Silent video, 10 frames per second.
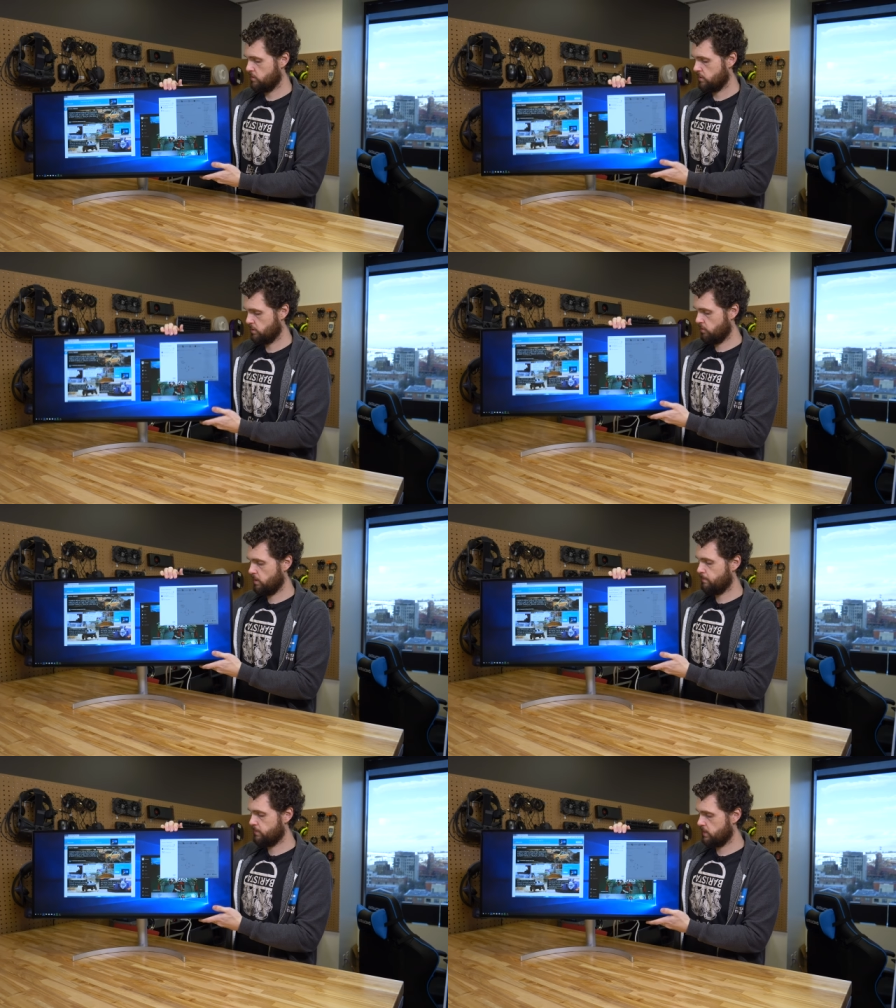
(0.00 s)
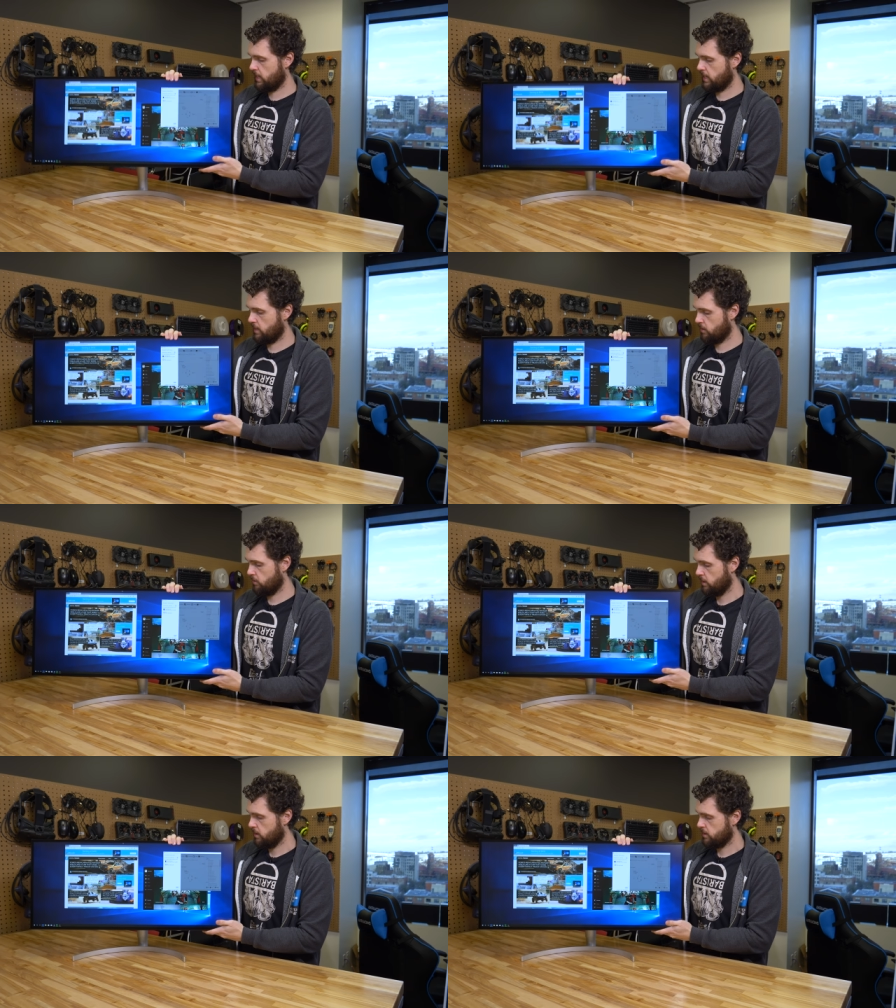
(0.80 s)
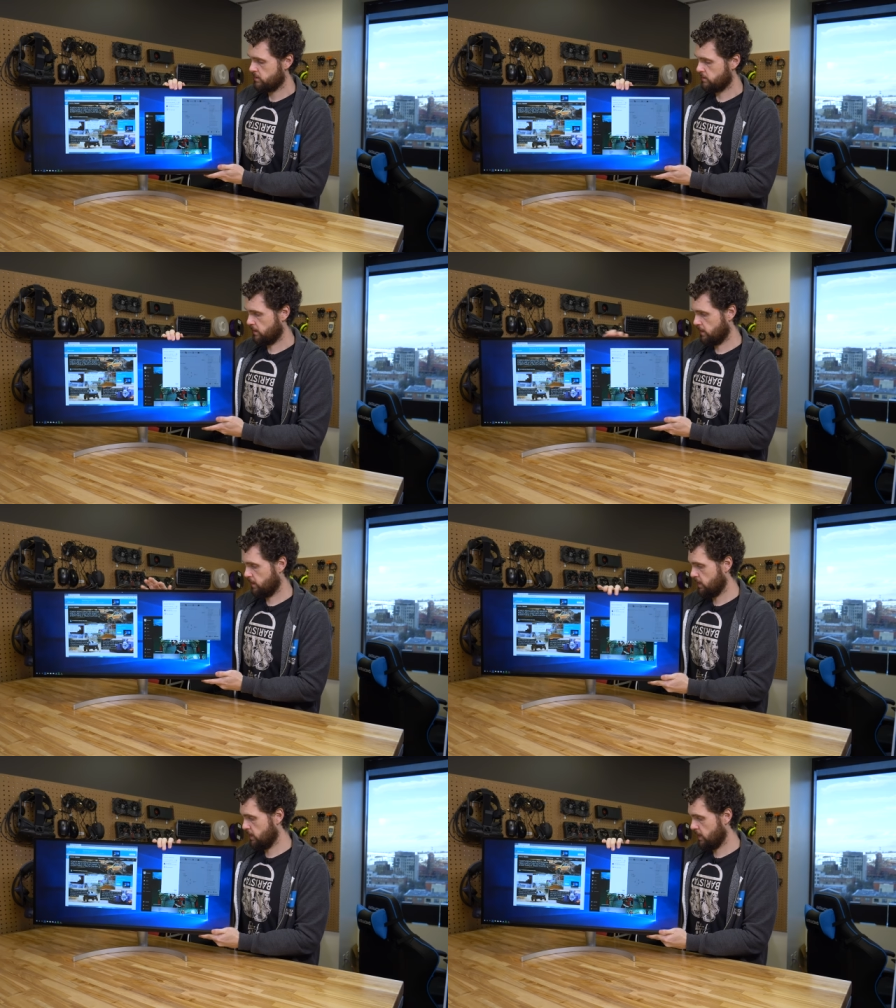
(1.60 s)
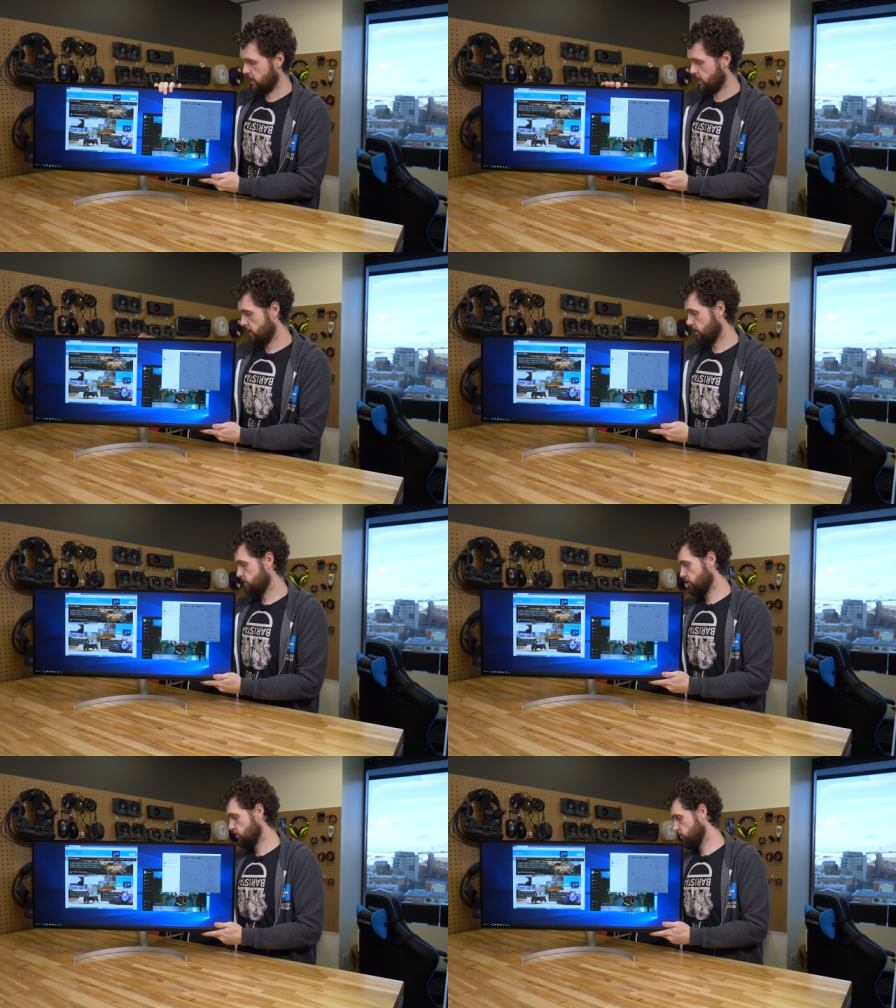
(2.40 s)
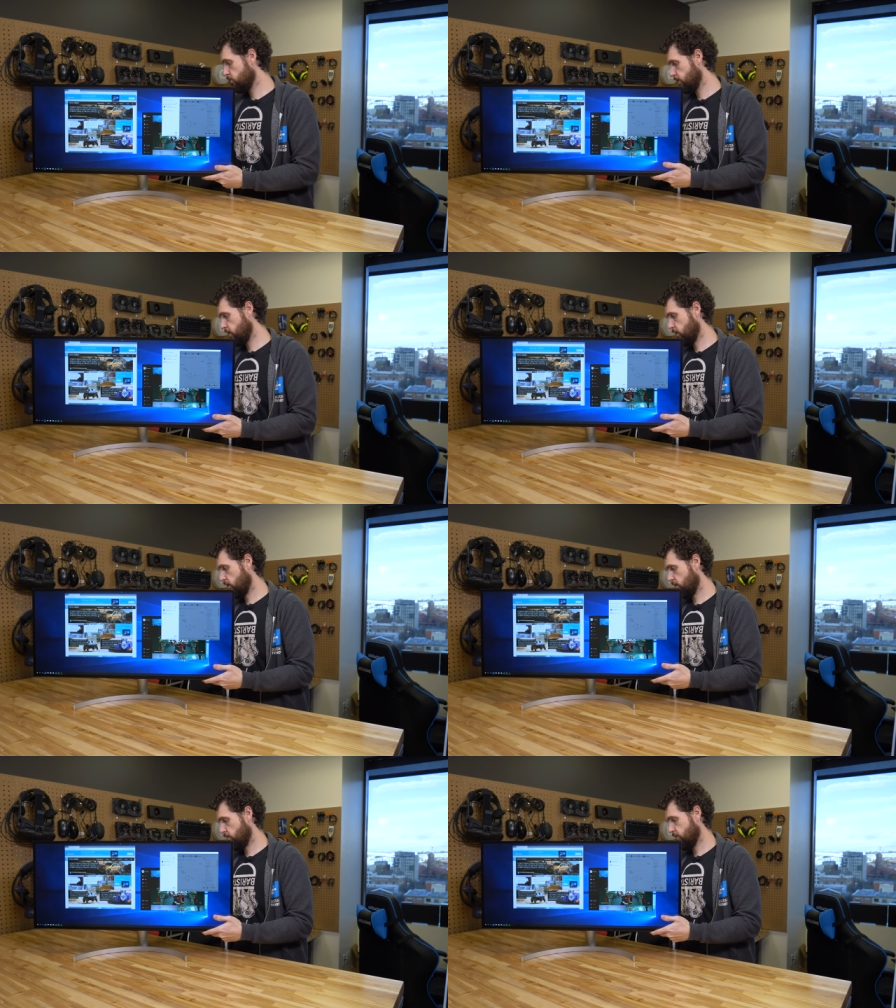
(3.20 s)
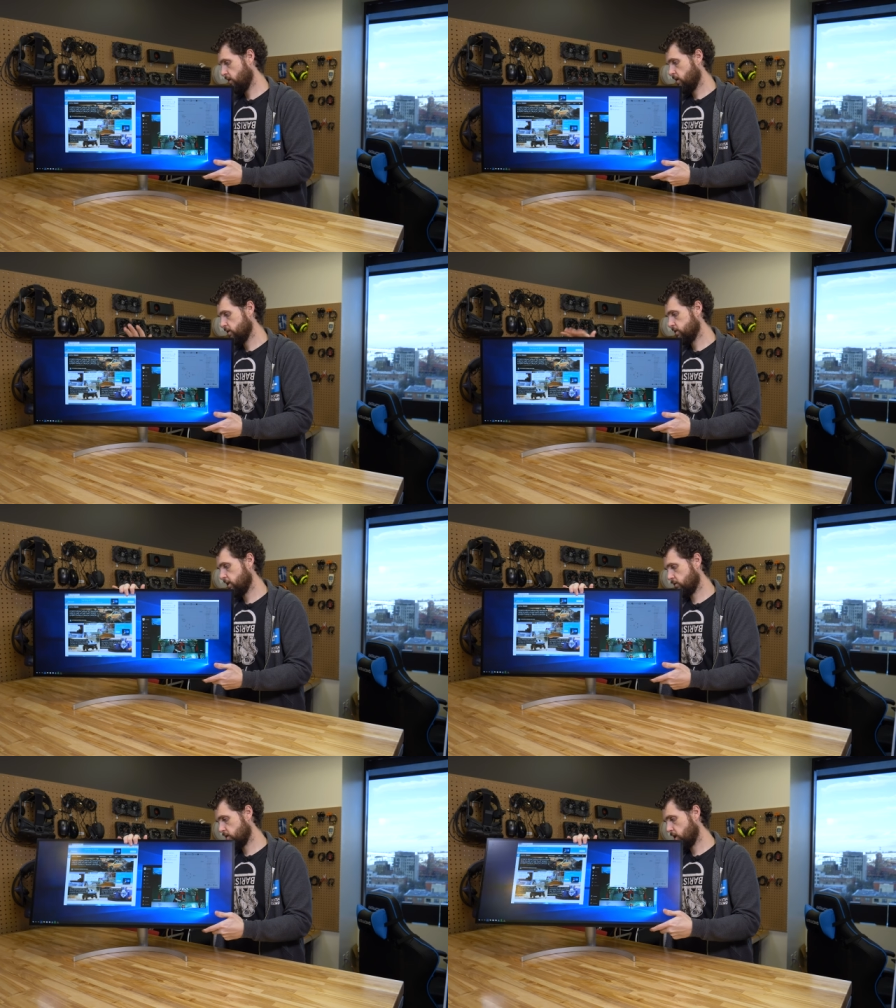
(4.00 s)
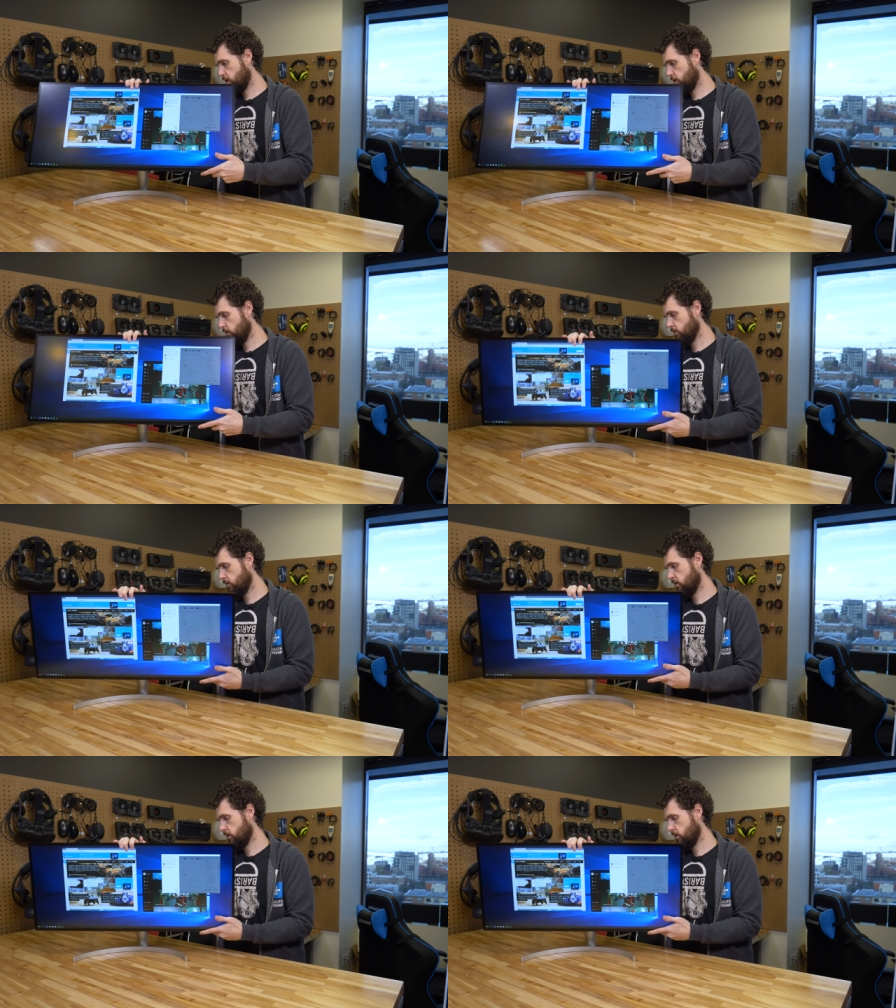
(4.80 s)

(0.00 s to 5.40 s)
You can go up and down uh, and a little bit of tilt here.